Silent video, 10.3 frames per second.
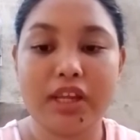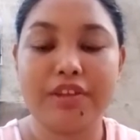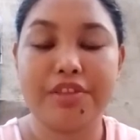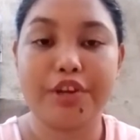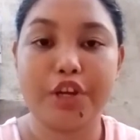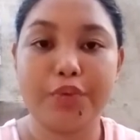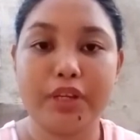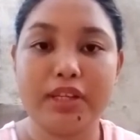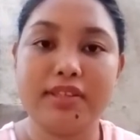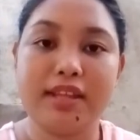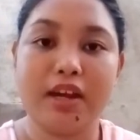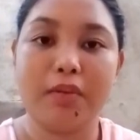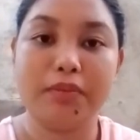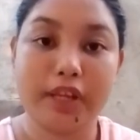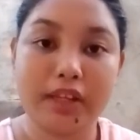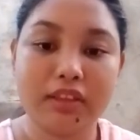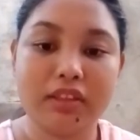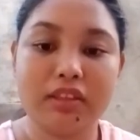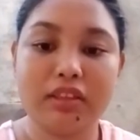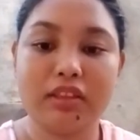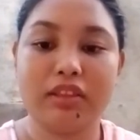and the third one is the object
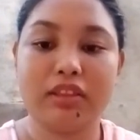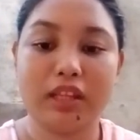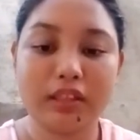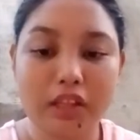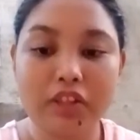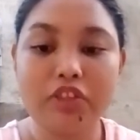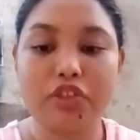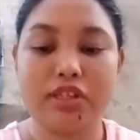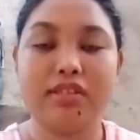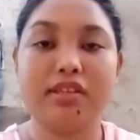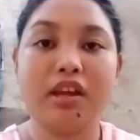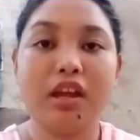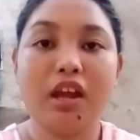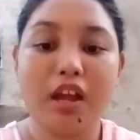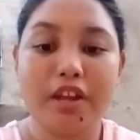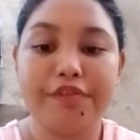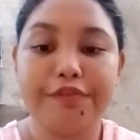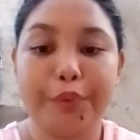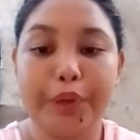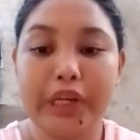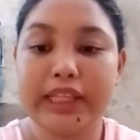technologies, and the
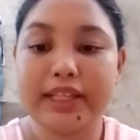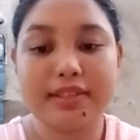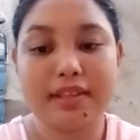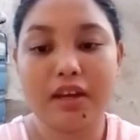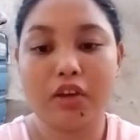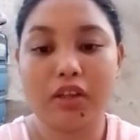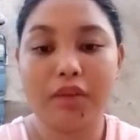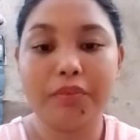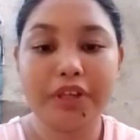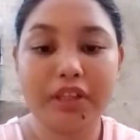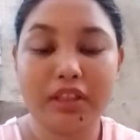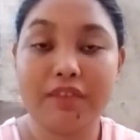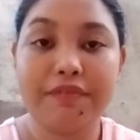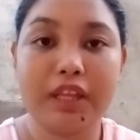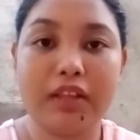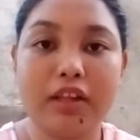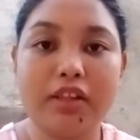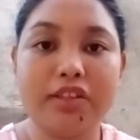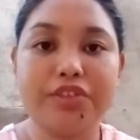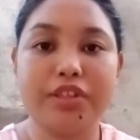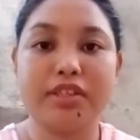fourth is the collaborative
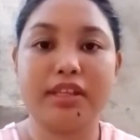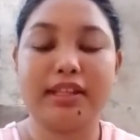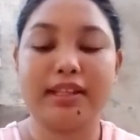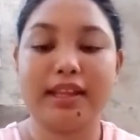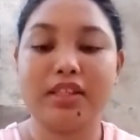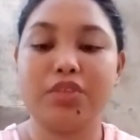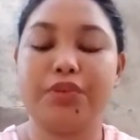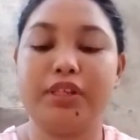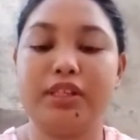technologies, and the last one